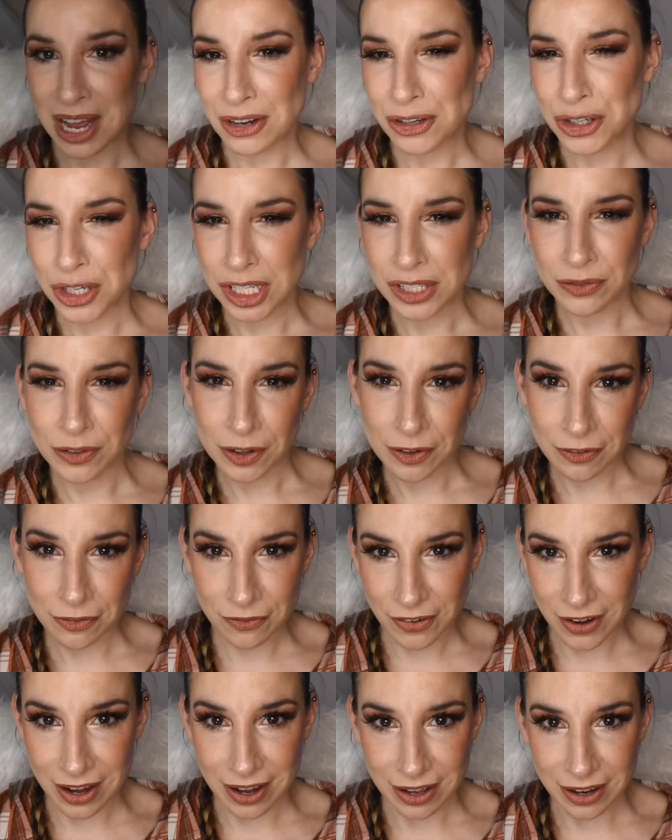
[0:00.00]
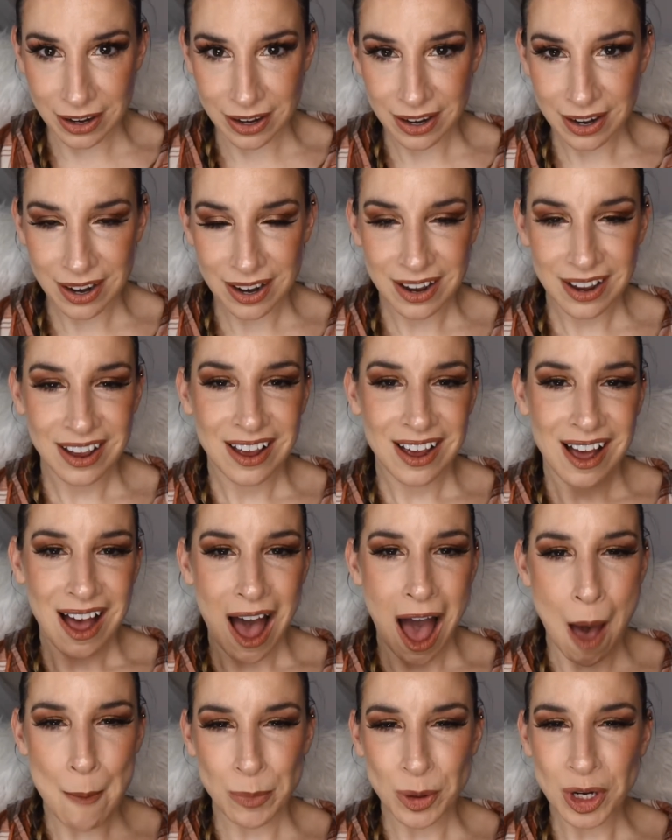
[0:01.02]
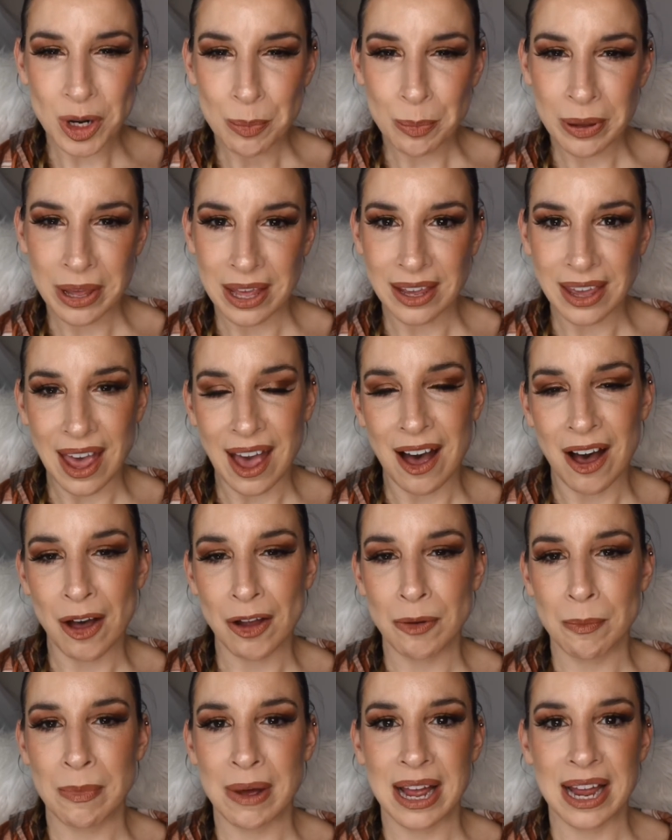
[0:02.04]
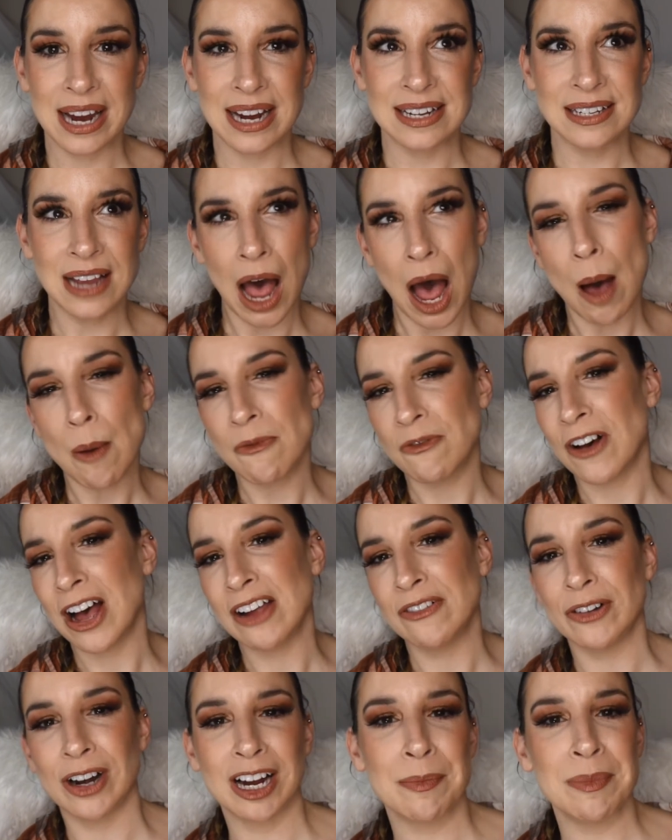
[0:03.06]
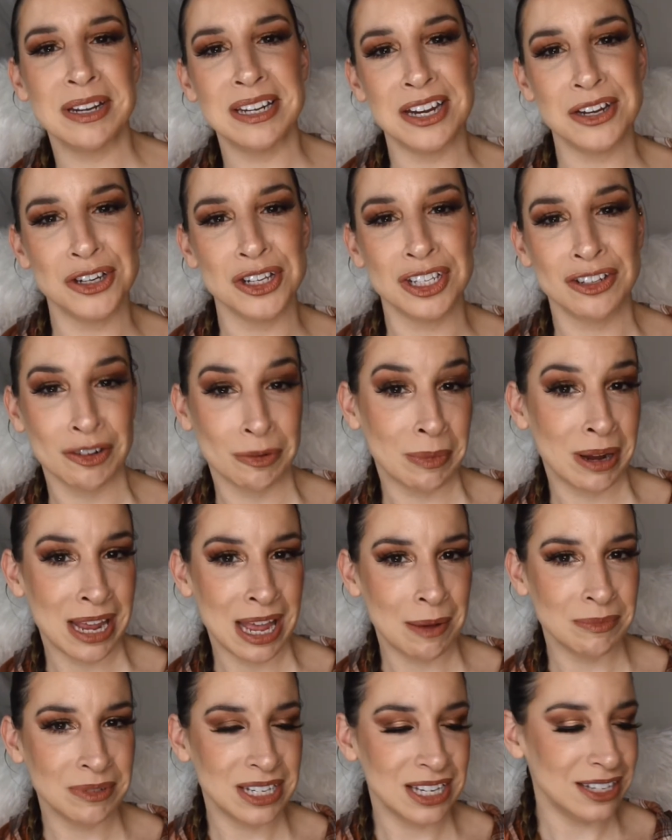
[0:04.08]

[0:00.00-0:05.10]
just for fun, I'm gonna pick out my top 5 recommendations from my empties.